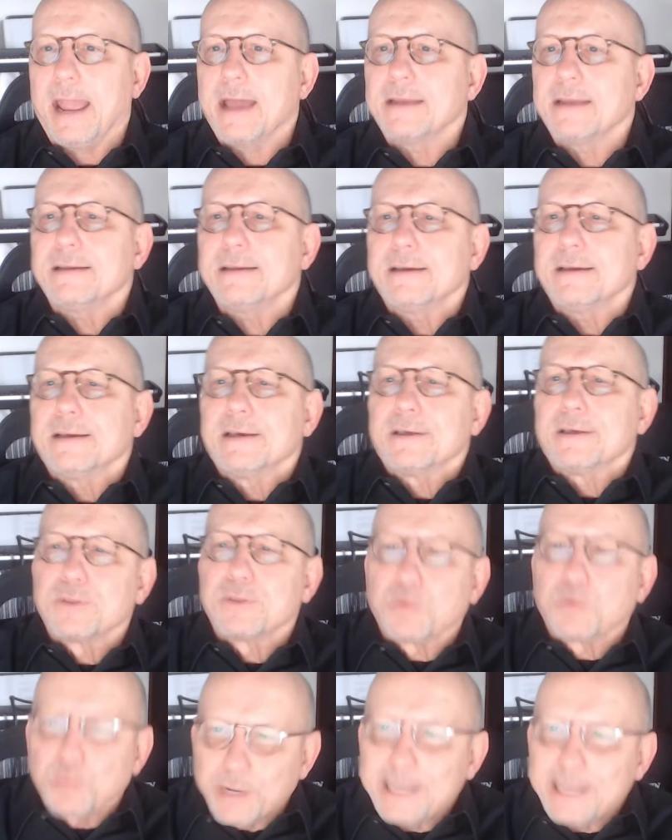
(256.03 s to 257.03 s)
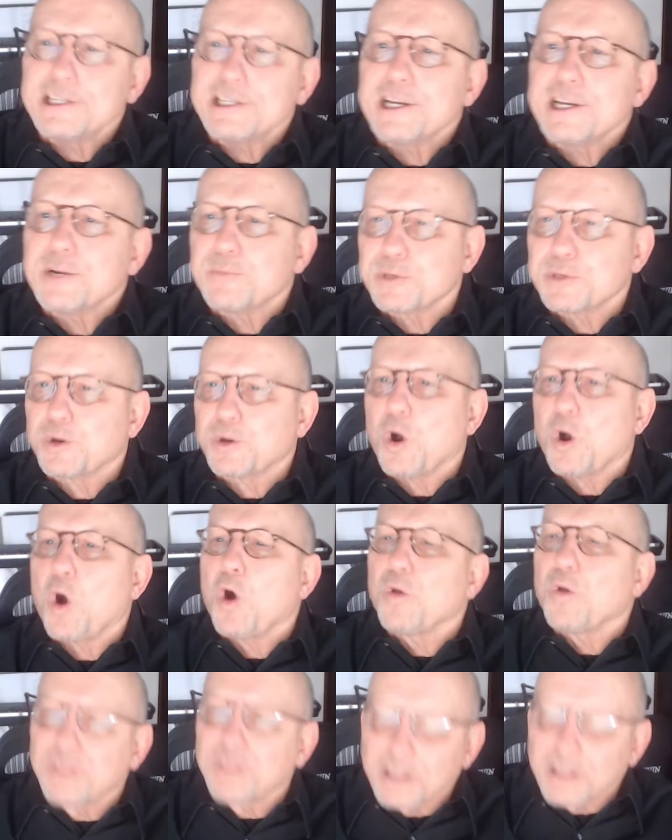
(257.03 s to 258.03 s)
And the reason it was
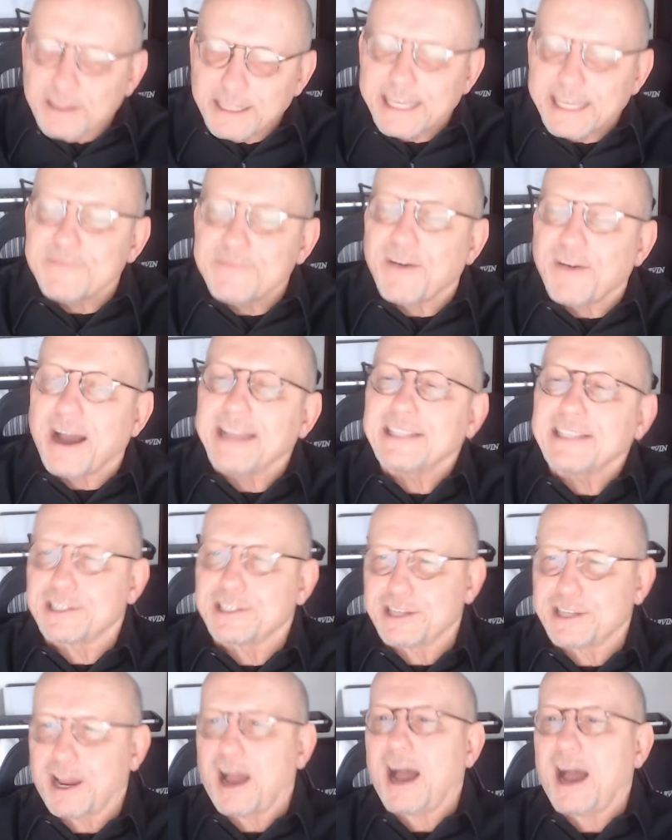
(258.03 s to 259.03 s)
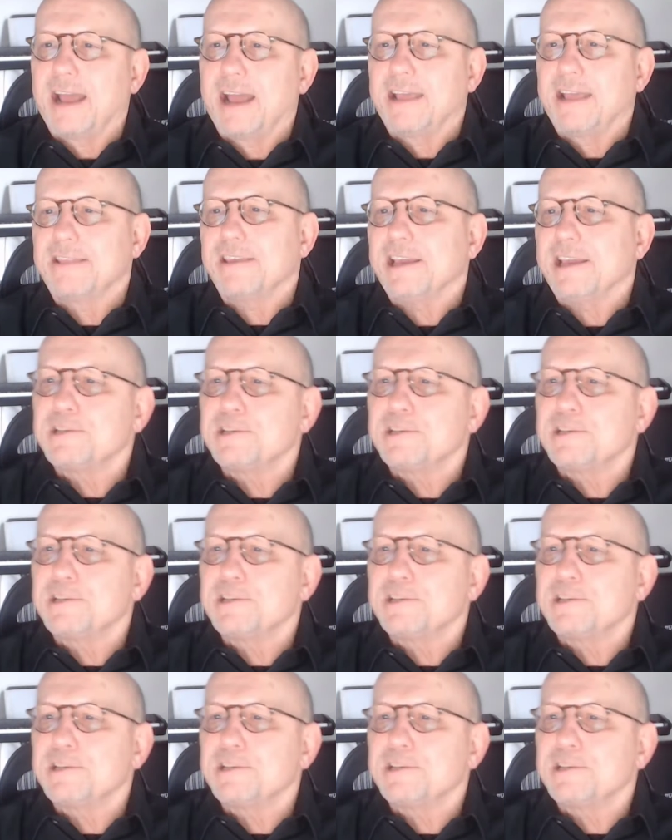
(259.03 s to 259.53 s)
called the Levites' tithe